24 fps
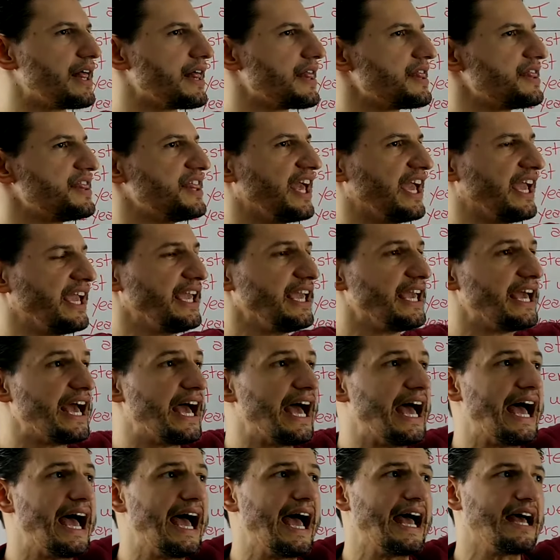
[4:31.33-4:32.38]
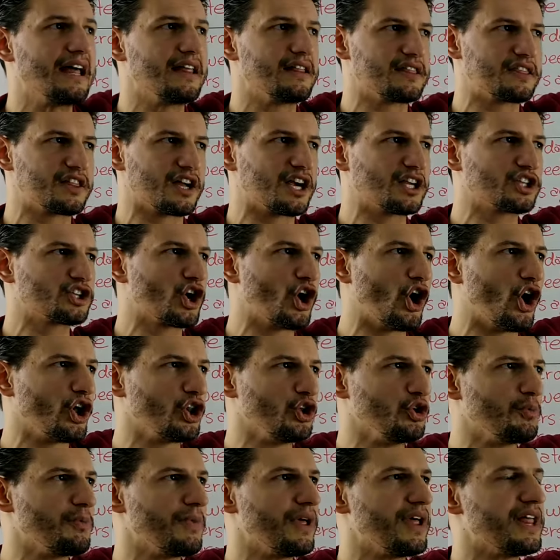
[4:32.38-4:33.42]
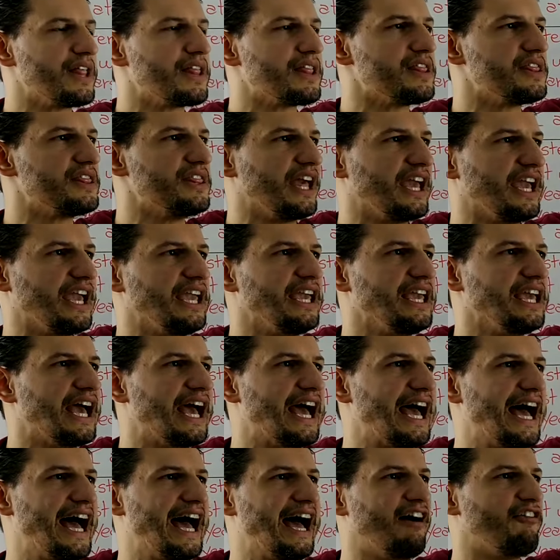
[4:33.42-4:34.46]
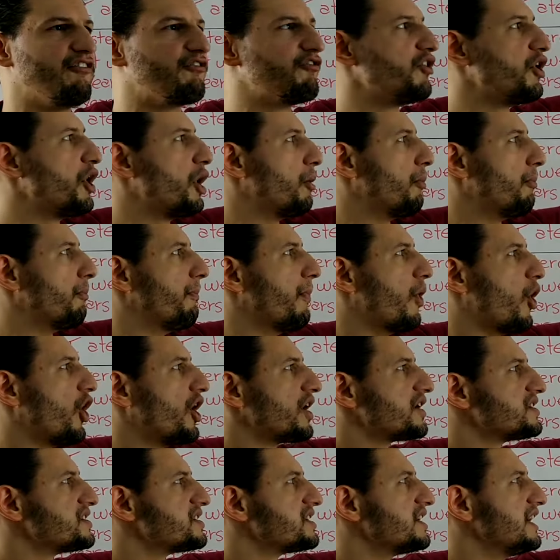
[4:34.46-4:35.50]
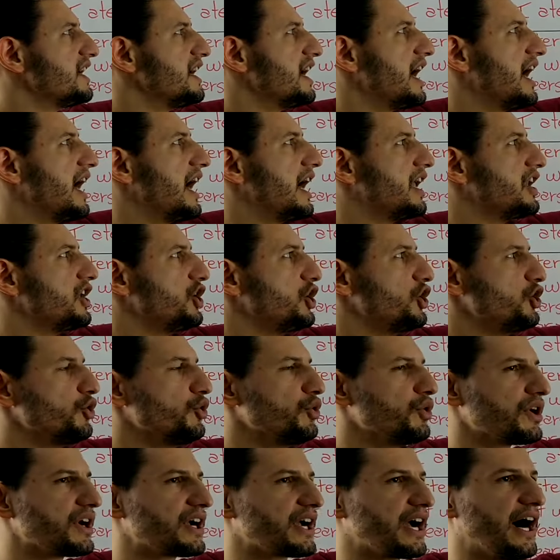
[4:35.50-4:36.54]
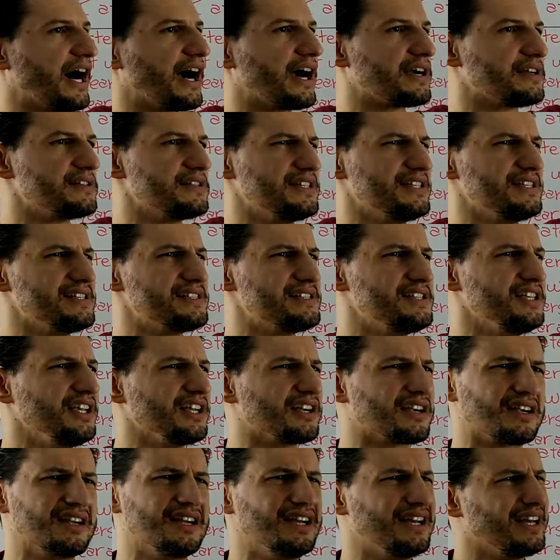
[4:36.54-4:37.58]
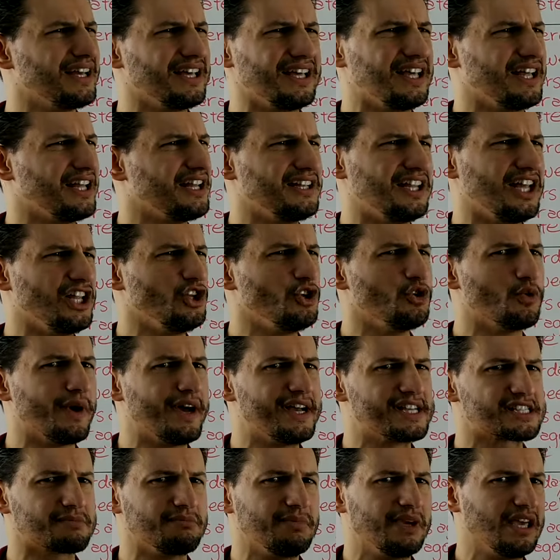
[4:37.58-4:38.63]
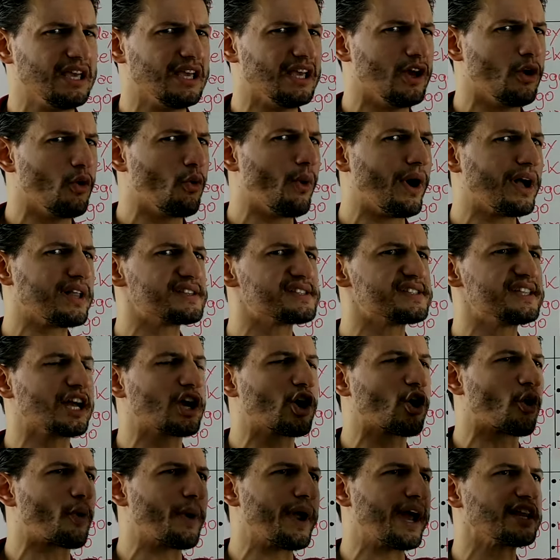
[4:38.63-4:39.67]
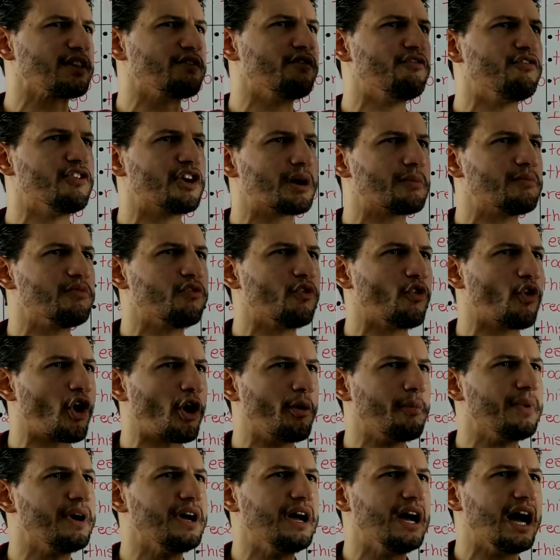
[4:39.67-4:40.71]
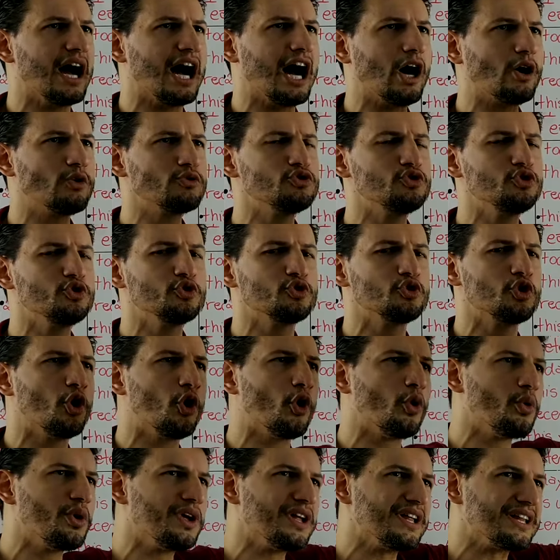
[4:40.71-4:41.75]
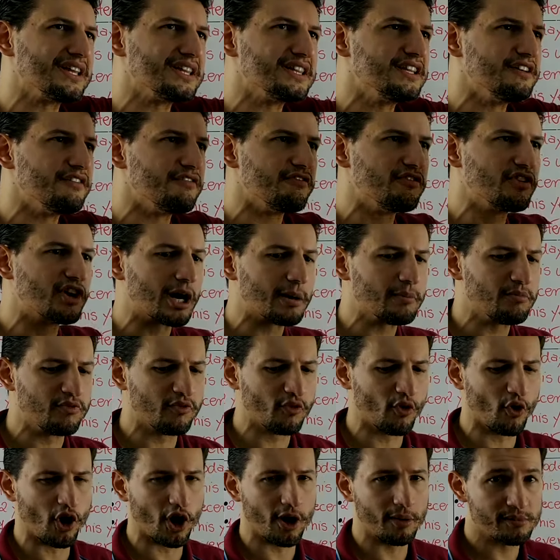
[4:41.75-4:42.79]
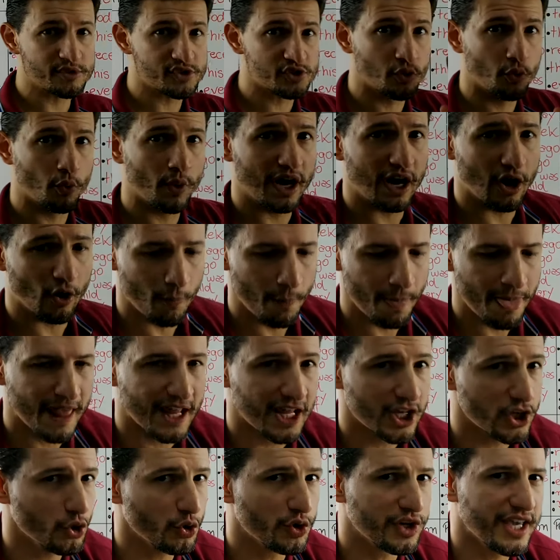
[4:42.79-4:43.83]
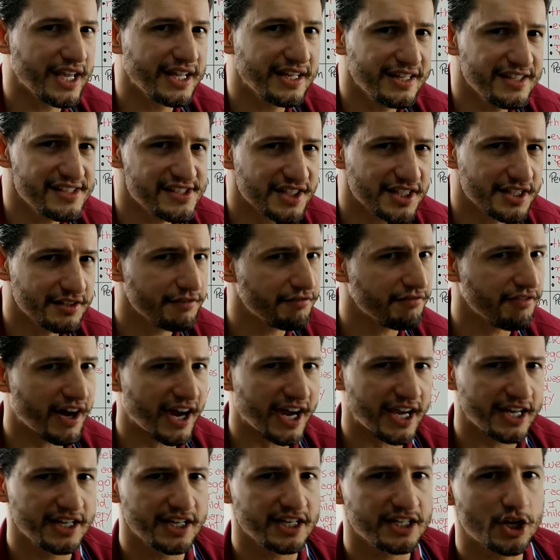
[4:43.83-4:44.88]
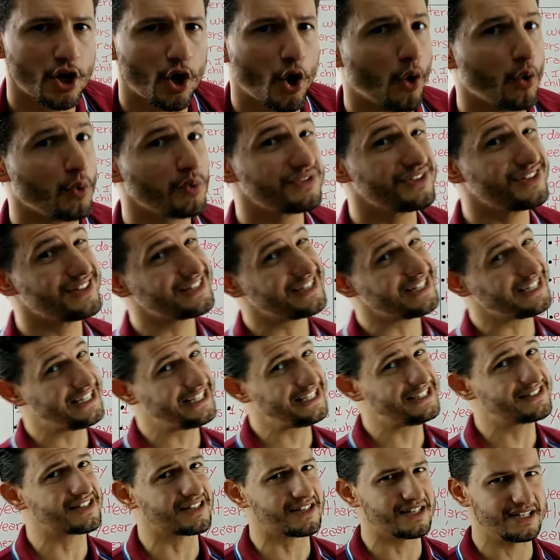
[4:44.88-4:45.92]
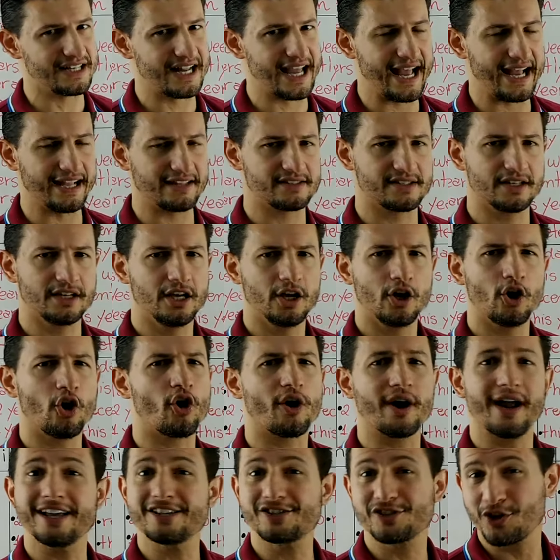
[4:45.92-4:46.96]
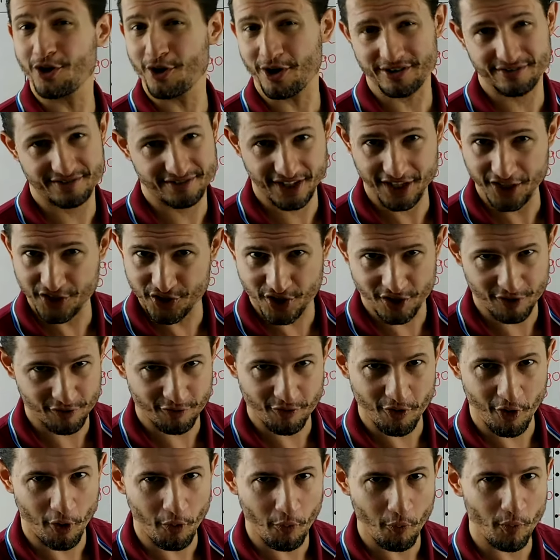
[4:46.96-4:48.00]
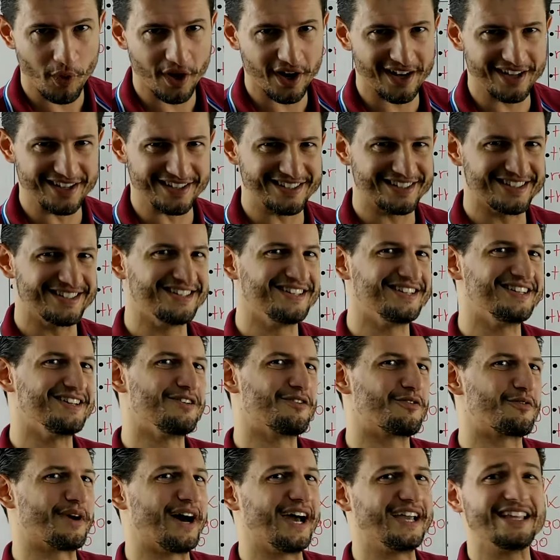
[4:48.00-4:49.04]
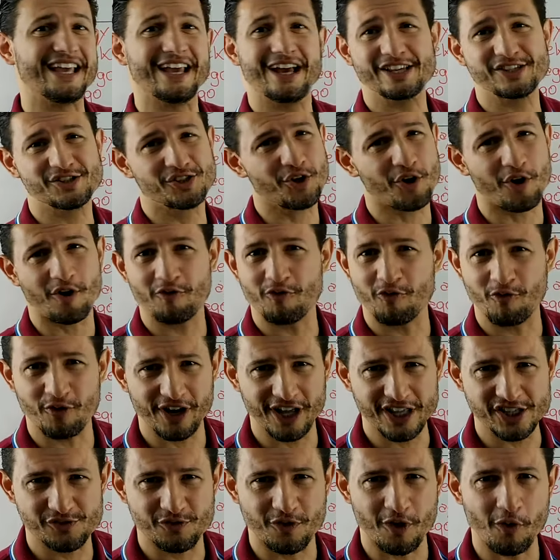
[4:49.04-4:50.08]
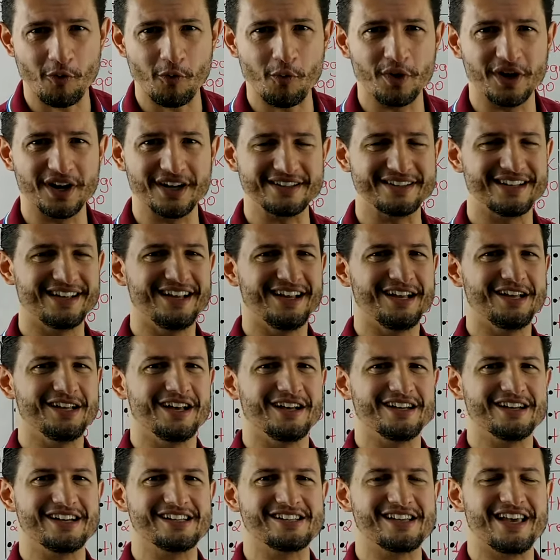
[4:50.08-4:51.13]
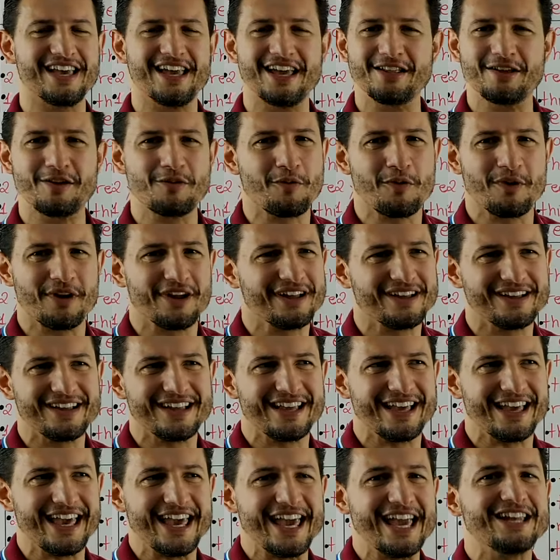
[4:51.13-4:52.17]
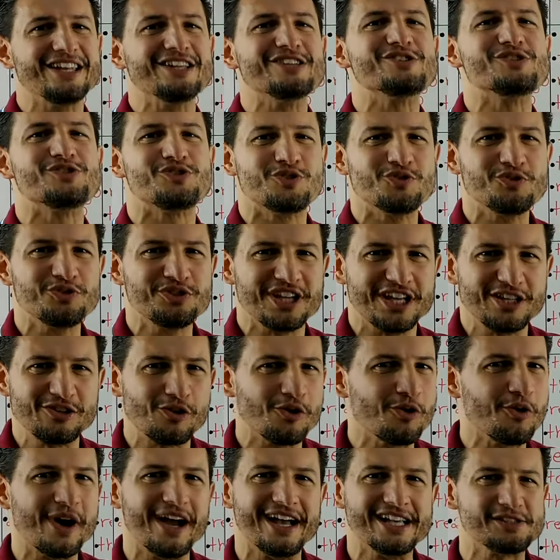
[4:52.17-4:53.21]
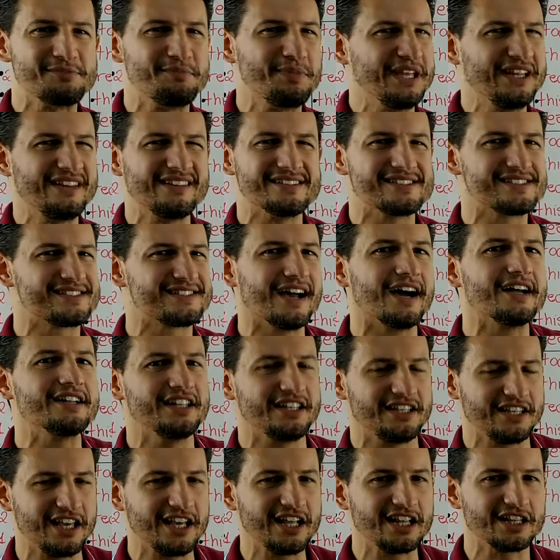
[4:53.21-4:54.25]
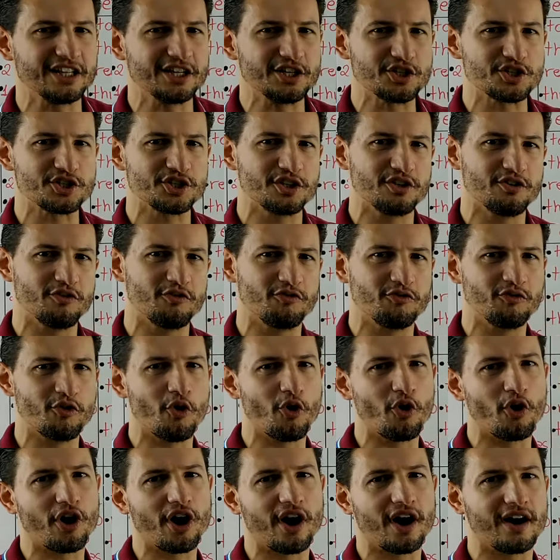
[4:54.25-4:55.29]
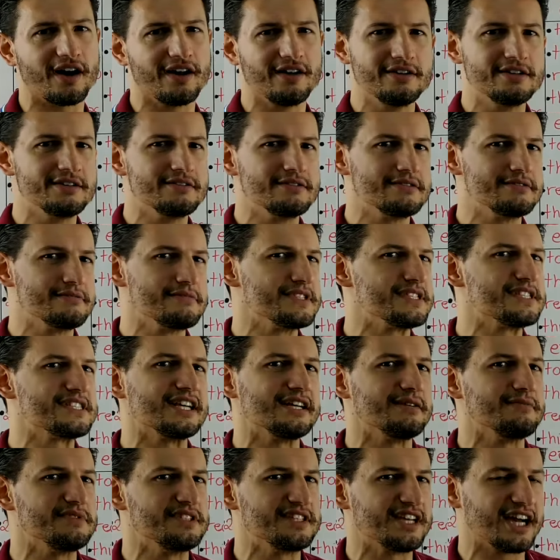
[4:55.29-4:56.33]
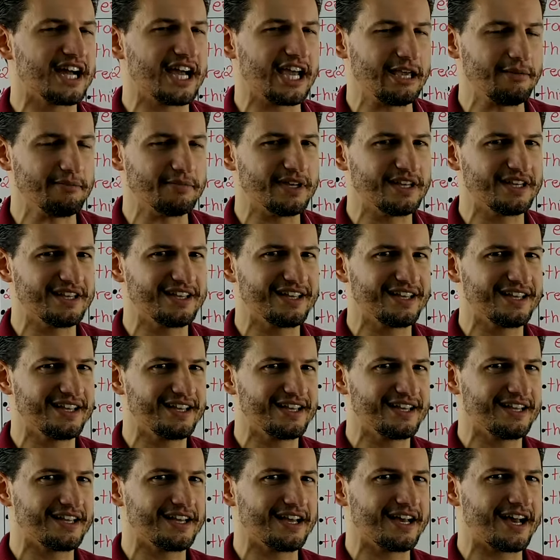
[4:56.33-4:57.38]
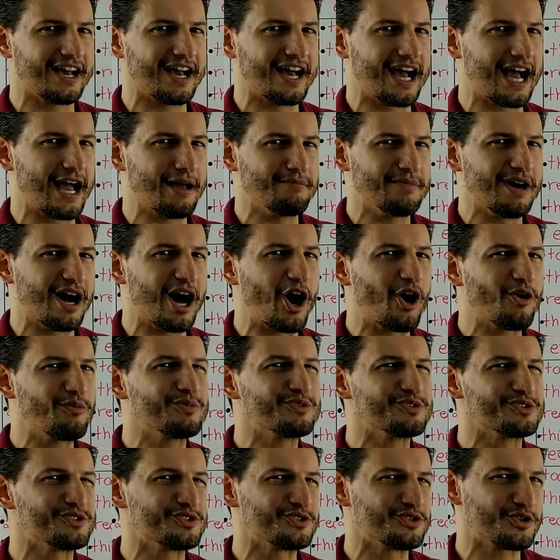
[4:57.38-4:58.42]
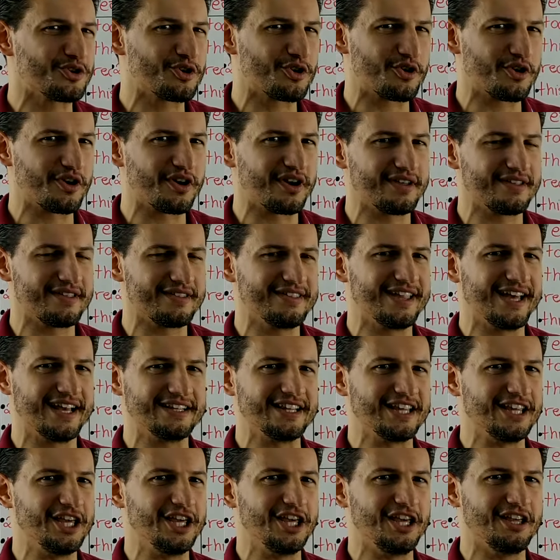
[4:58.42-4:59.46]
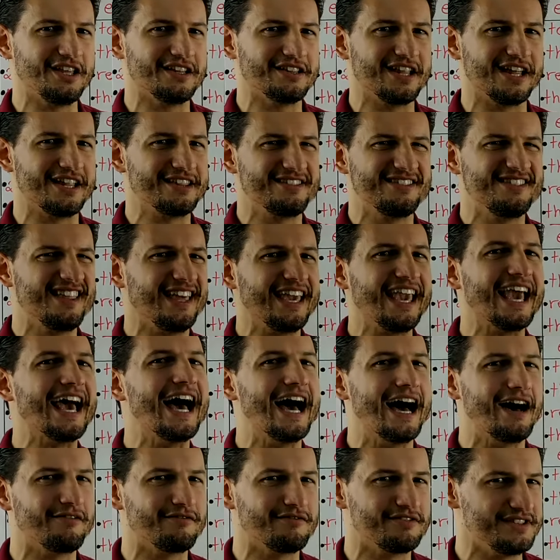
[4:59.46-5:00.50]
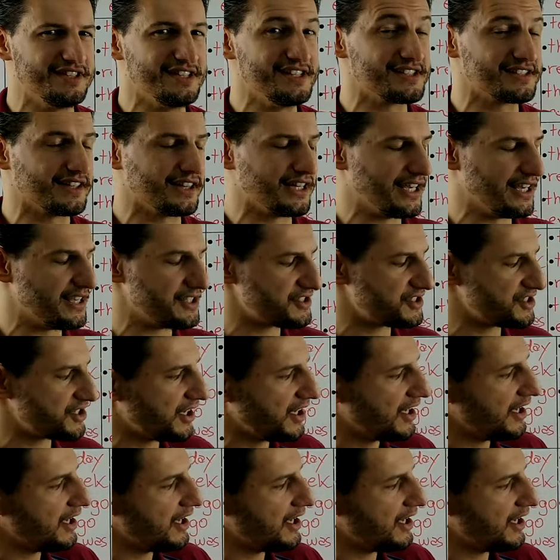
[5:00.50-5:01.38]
They, third column, they have bought a new car this year. And then you ask me, what's the correct verb form? How do you know the verb forms? Well, you can easily find it on the internet or ask your teacher for one, right? Ask your friends for one. Any student who has been studying English for some time, I'm almost sure that they have this list.